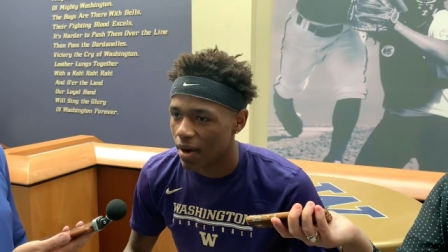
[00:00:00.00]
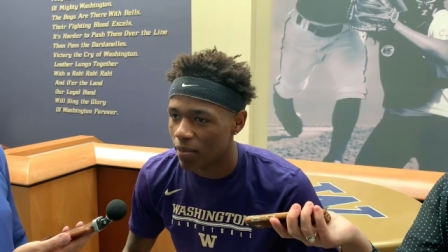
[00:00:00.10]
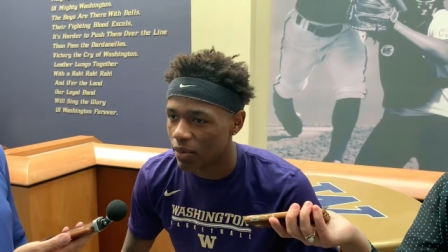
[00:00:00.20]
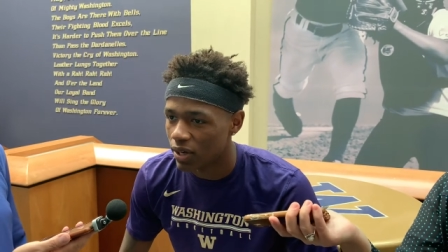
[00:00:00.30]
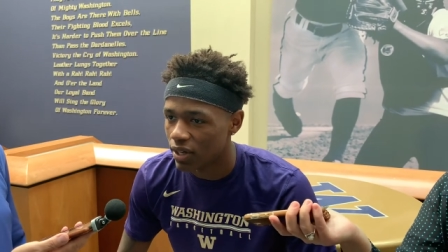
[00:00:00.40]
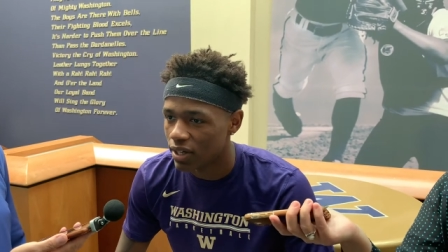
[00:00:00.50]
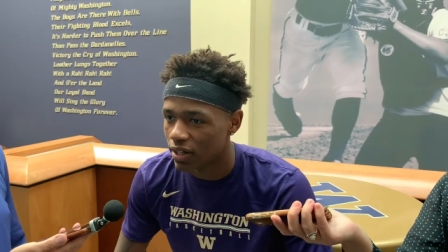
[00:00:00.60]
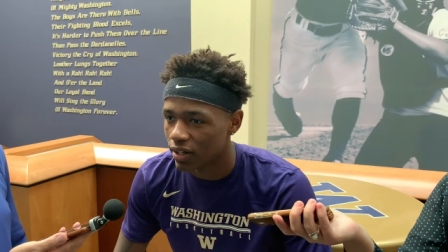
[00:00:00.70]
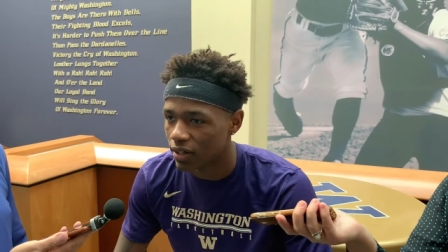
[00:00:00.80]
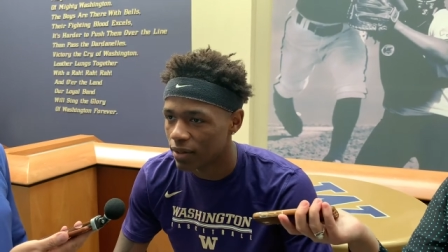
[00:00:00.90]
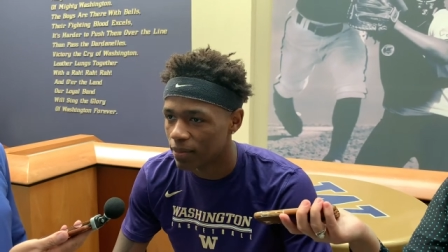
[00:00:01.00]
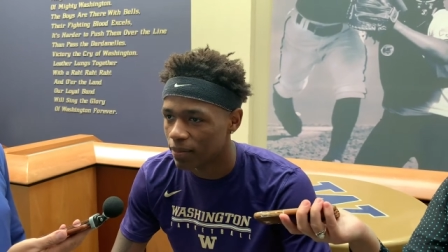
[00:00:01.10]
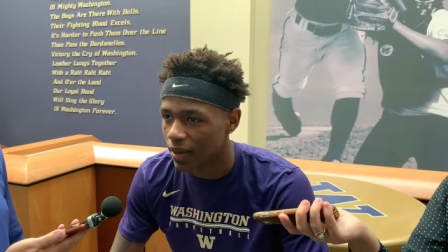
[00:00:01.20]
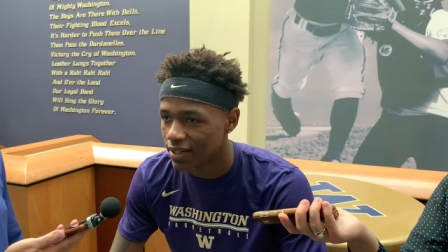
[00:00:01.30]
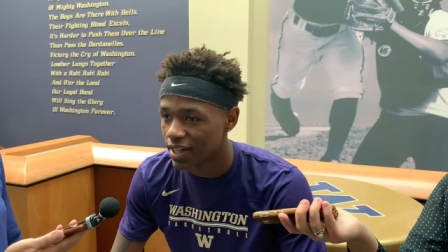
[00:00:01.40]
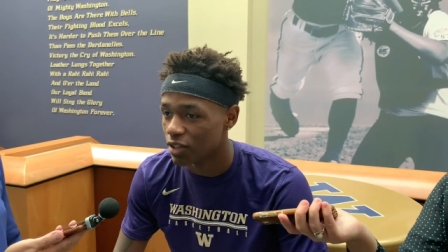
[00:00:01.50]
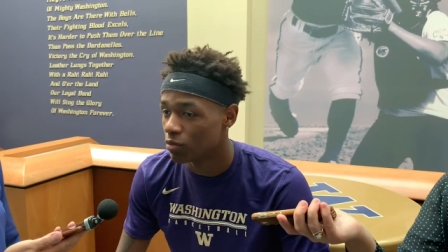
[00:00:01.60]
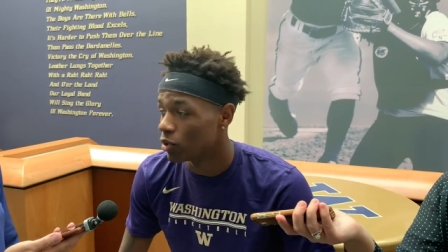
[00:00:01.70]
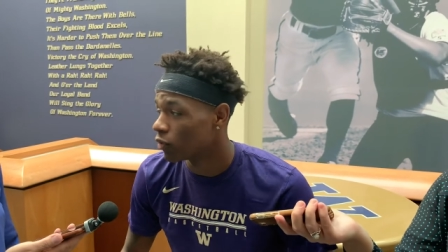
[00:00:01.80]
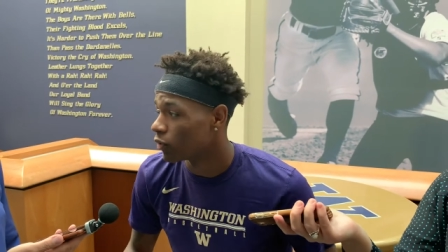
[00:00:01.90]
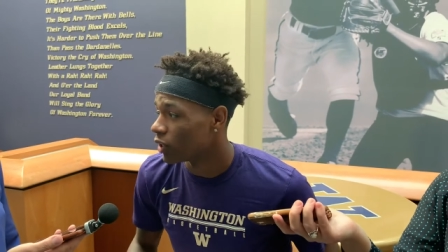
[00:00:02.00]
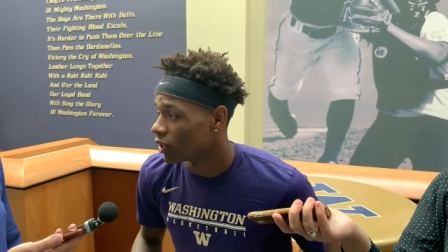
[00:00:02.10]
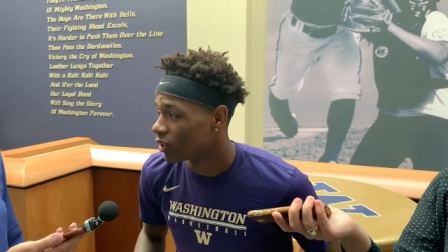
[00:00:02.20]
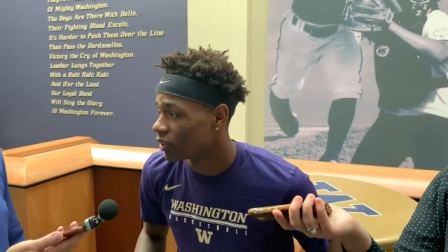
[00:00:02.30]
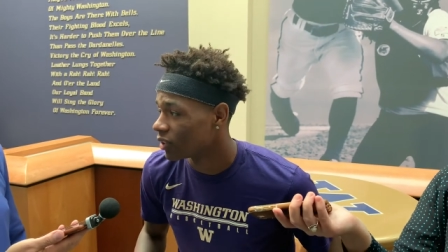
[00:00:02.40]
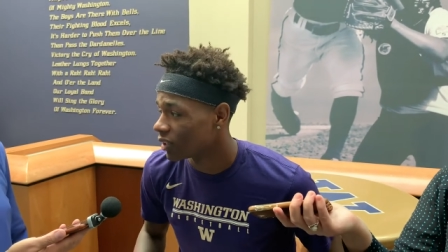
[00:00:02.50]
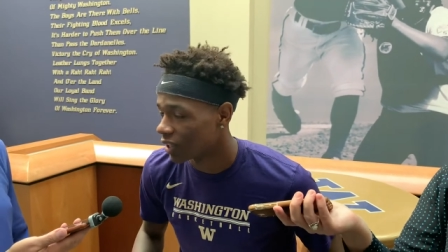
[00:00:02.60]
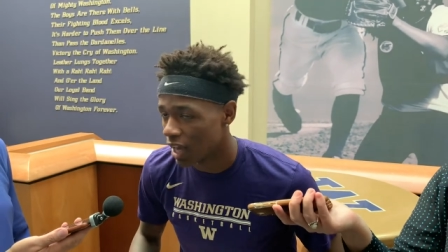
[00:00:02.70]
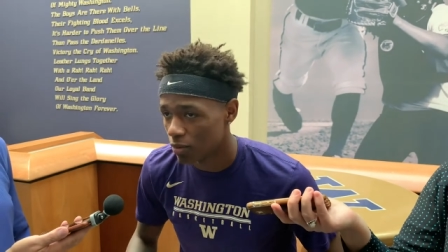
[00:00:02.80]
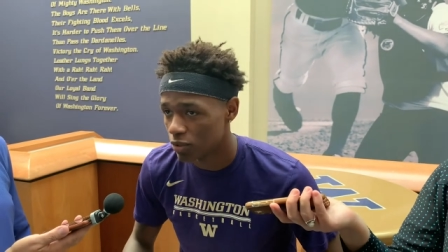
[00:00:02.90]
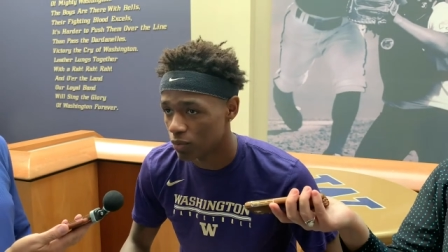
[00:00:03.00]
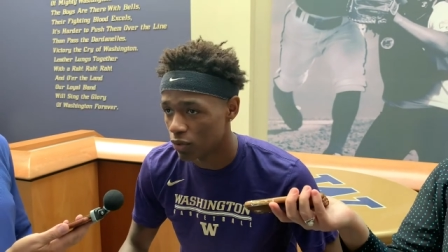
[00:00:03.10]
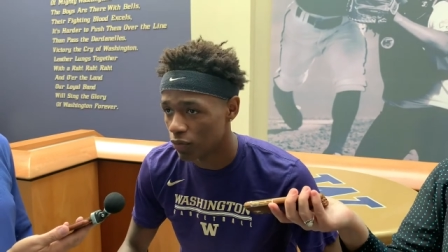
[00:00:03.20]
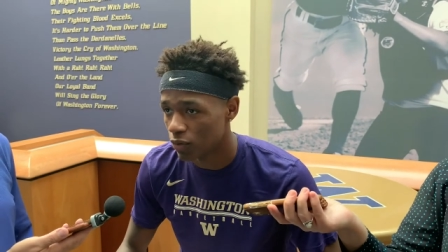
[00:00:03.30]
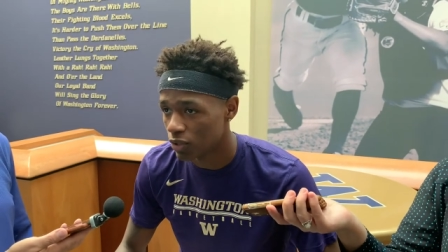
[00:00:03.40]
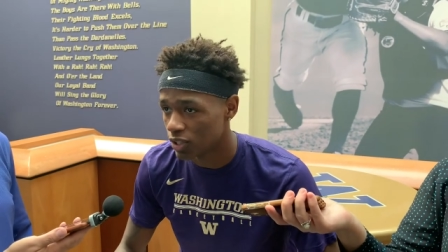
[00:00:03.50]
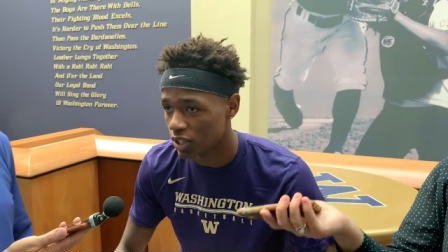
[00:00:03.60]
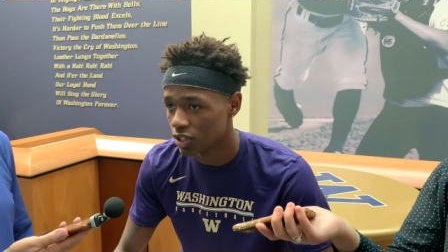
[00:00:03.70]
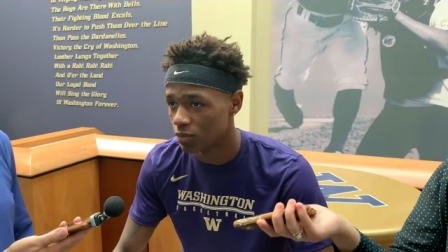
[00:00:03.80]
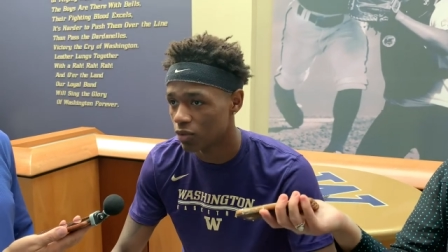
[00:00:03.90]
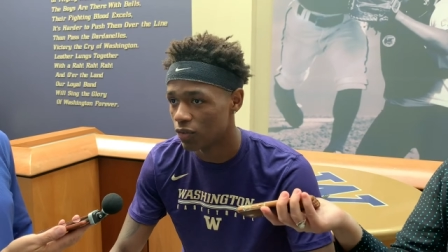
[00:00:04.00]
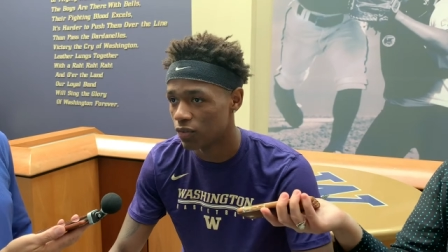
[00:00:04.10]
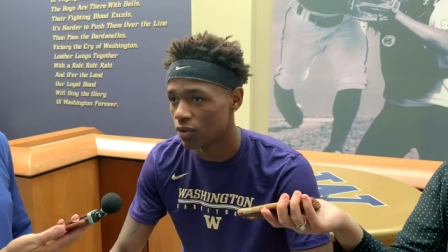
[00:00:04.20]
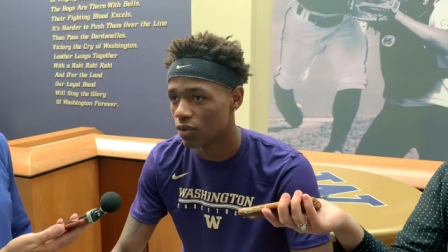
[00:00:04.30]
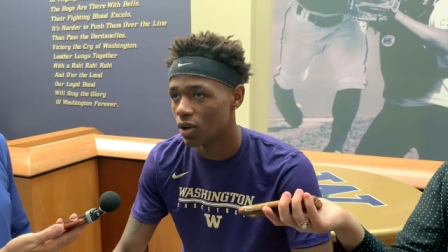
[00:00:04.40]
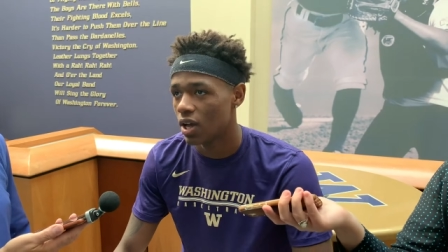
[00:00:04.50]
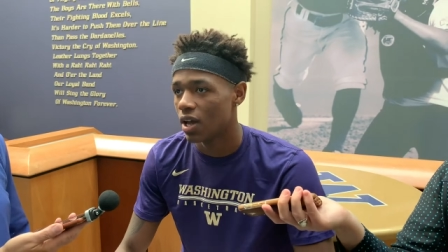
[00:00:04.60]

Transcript: But um, I say it's beautiful here. Campus beautiful, the city is beautiful.